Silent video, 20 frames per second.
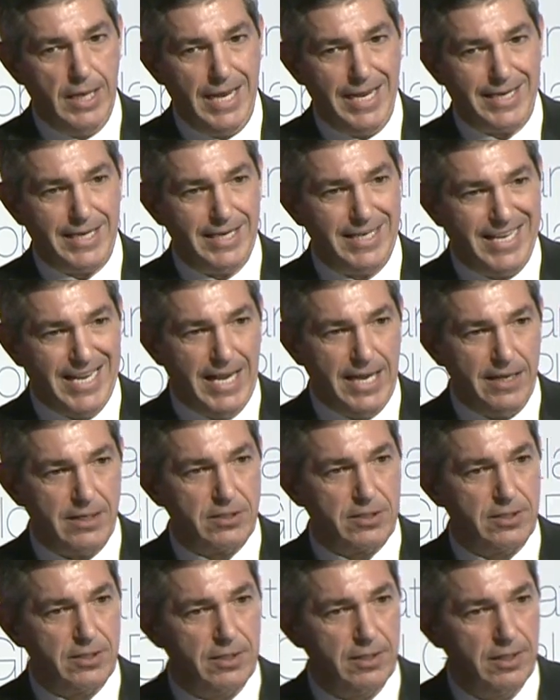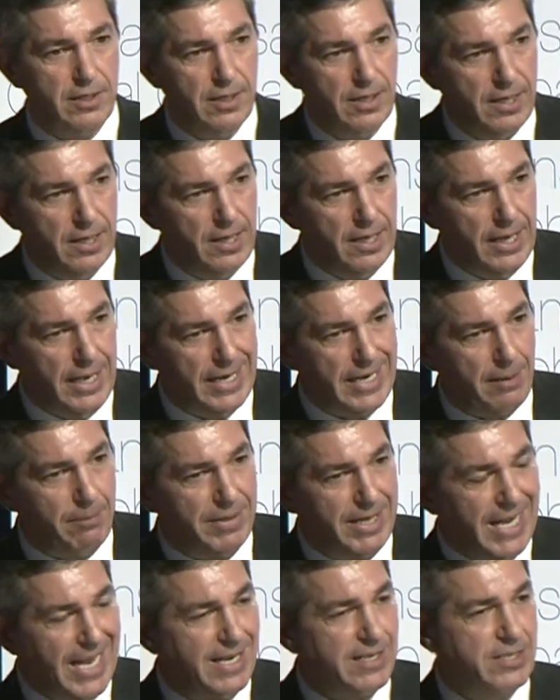I can guess, and
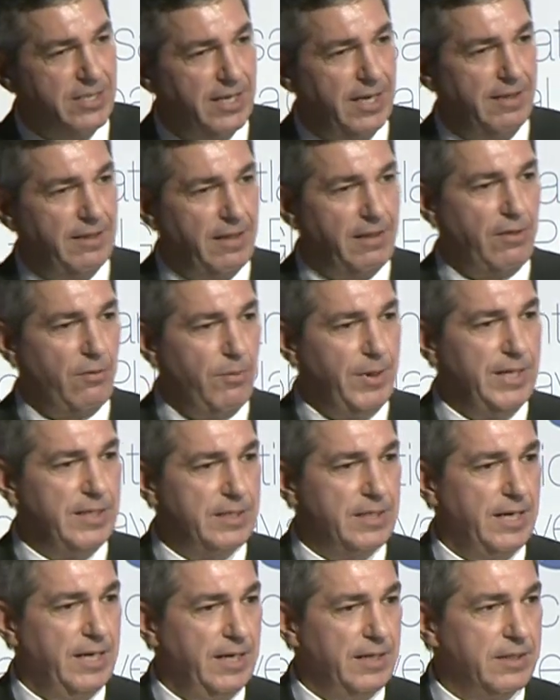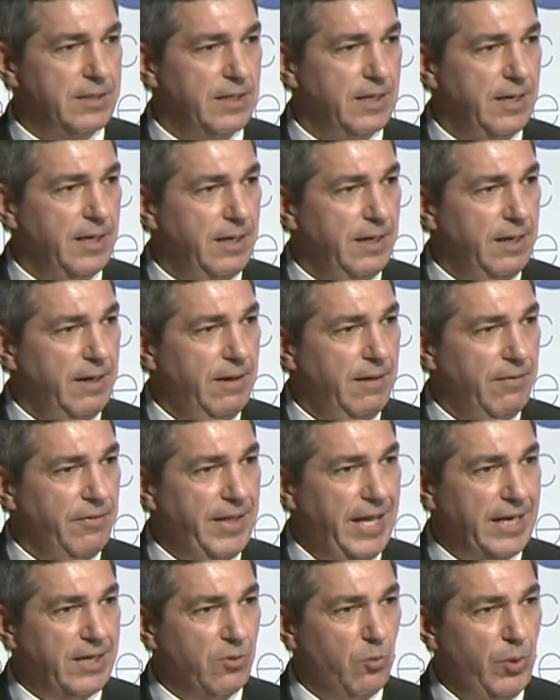I'm guessing that the reason is
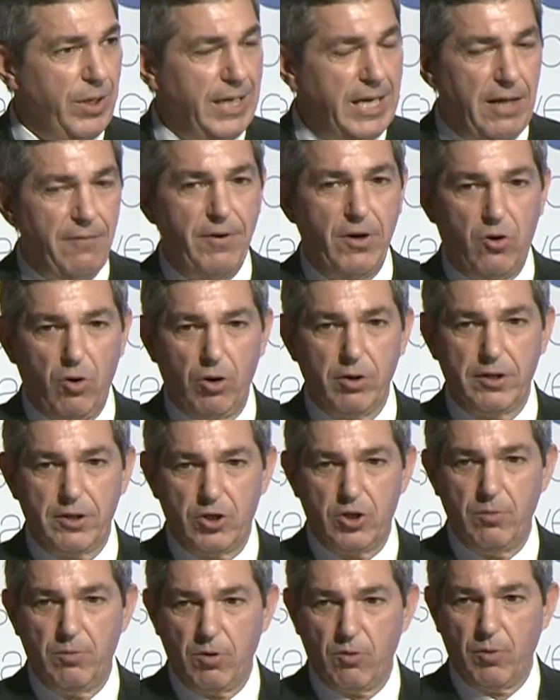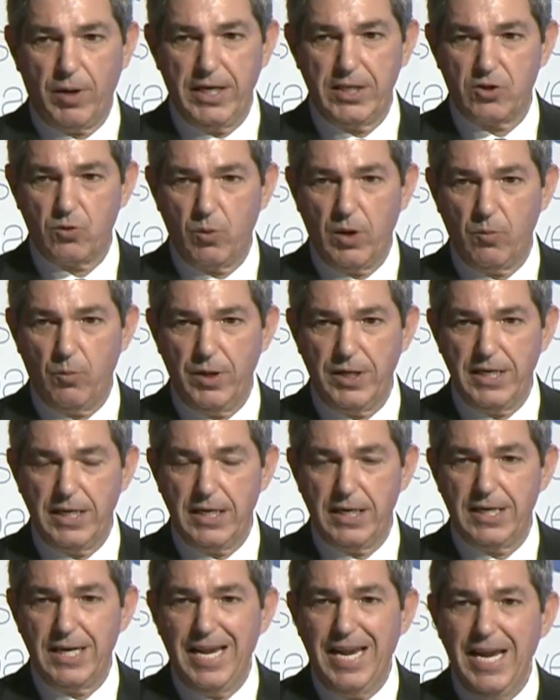that we never called it human rights when we did
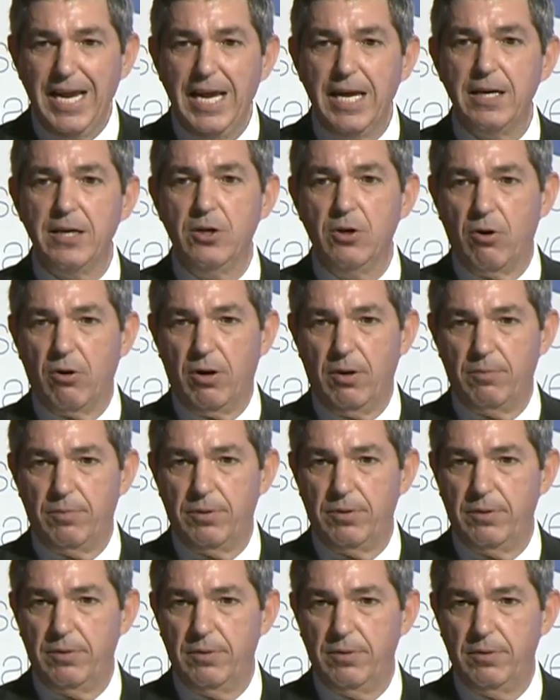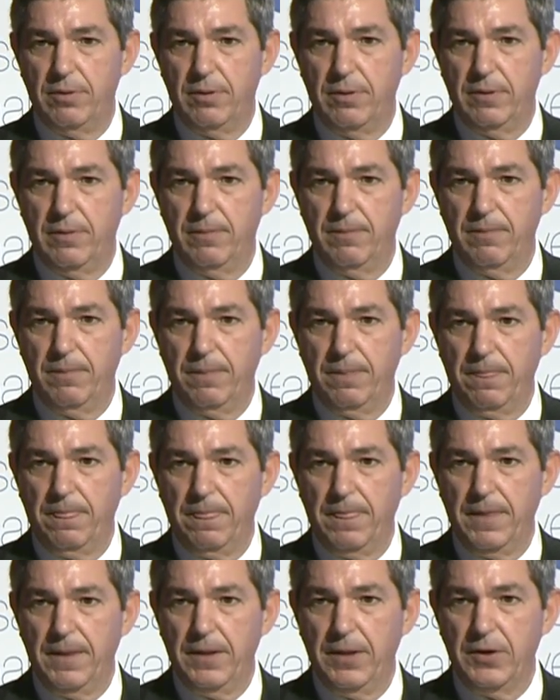it in Europe.
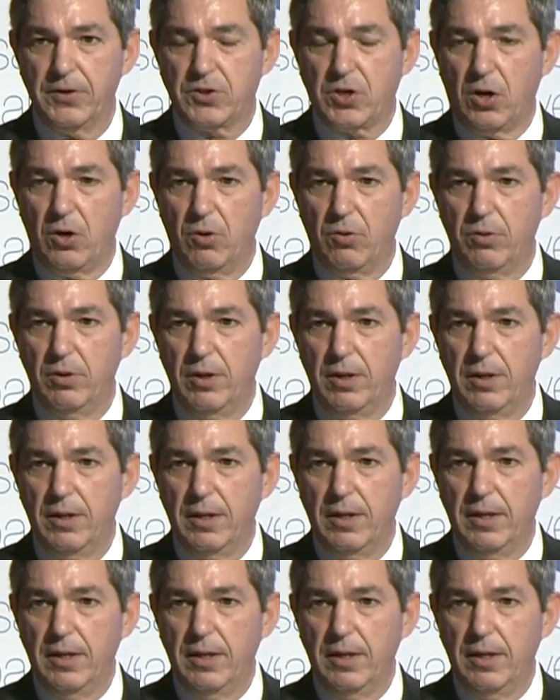So,